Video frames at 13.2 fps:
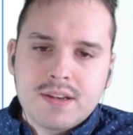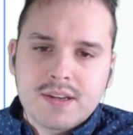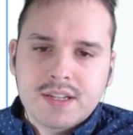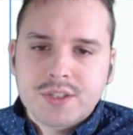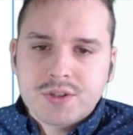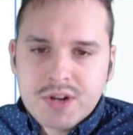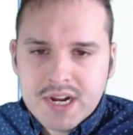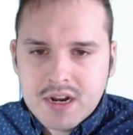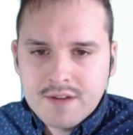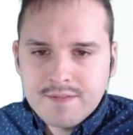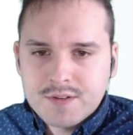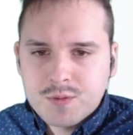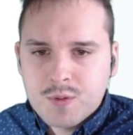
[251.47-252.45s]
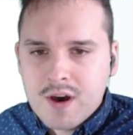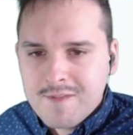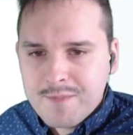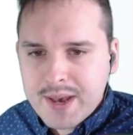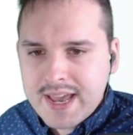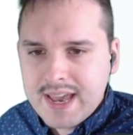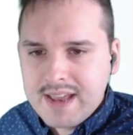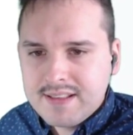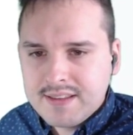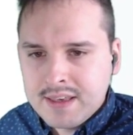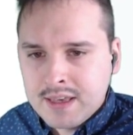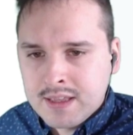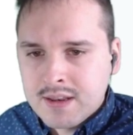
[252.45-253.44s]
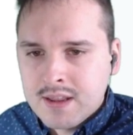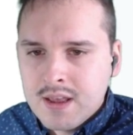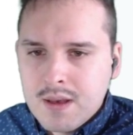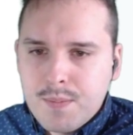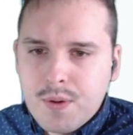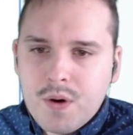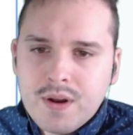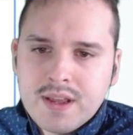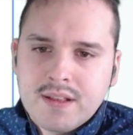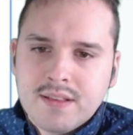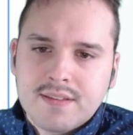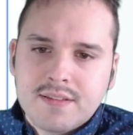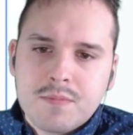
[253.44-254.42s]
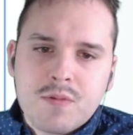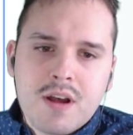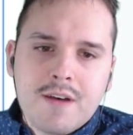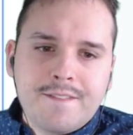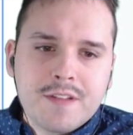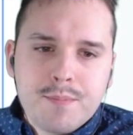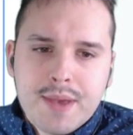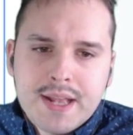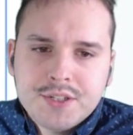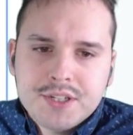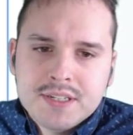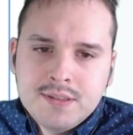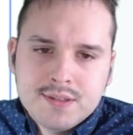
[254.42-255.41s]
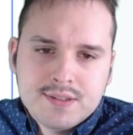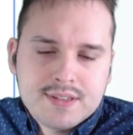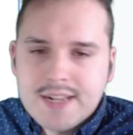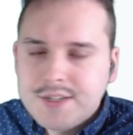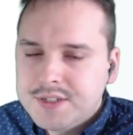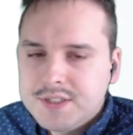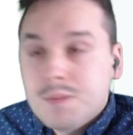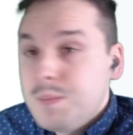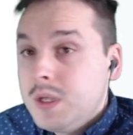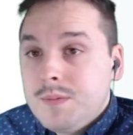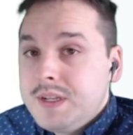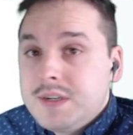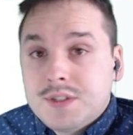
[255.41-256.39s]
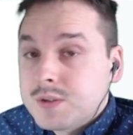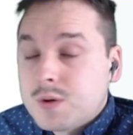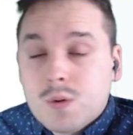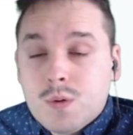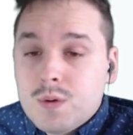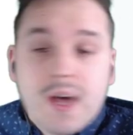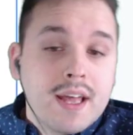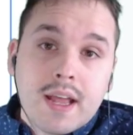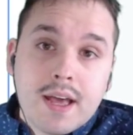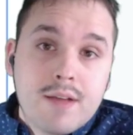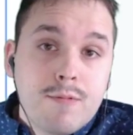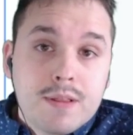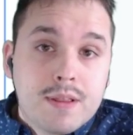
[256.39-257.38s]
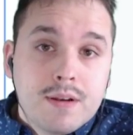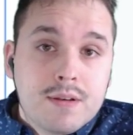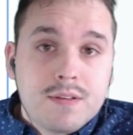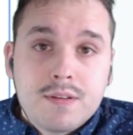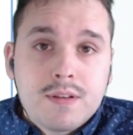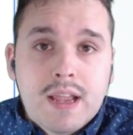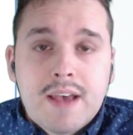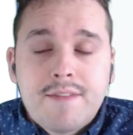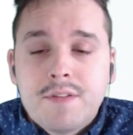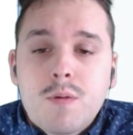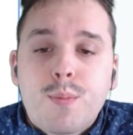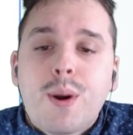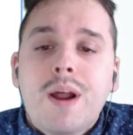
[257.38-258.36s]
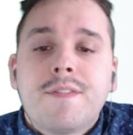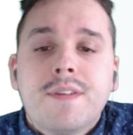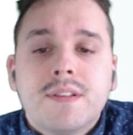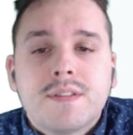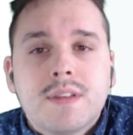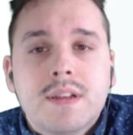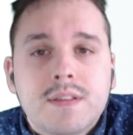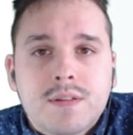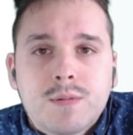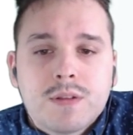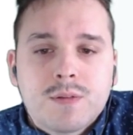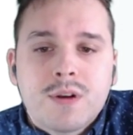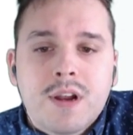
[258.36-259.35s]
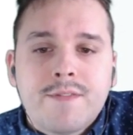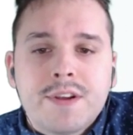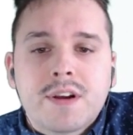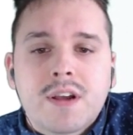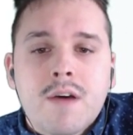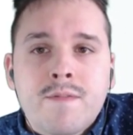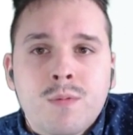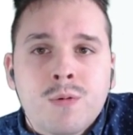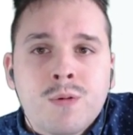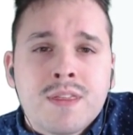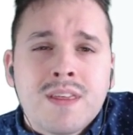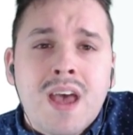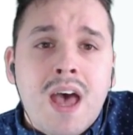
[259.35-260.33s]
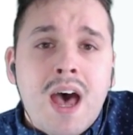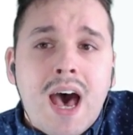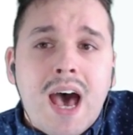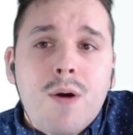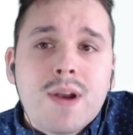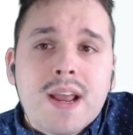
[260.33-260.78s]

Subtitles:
constraint of 12 by 18. Put in some rough dimensions. Inches or millimeters is cool. I really have no preference. It's whatever you're comfortable with. I would